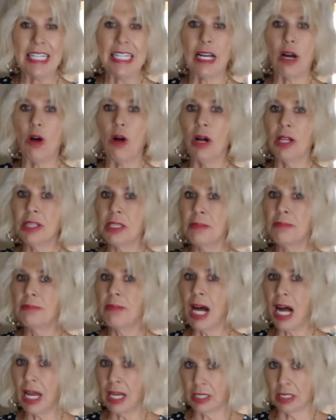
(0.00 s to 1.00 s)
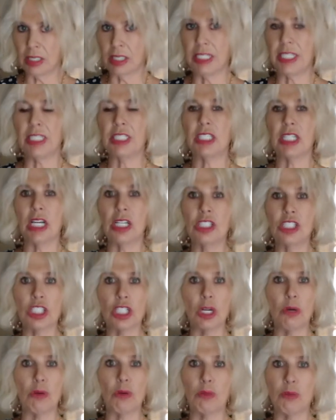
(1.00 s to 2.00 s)
Now, on the model, it does
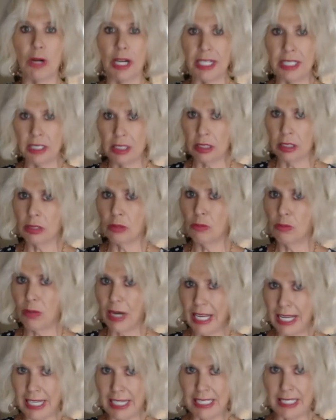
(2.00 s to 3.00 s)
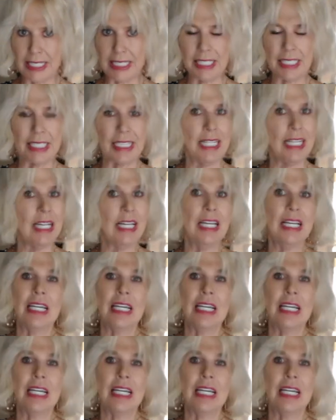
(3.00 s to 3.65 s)
show a regular waist.